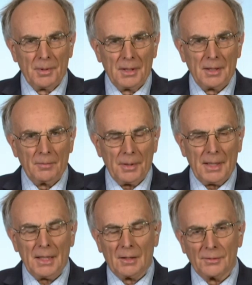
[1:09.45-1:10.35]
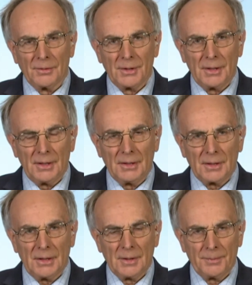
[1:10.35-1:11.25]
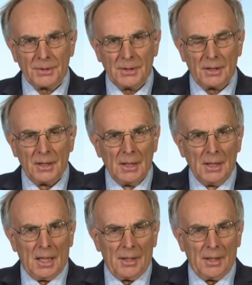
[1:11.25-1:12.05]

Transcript: billion is absurd.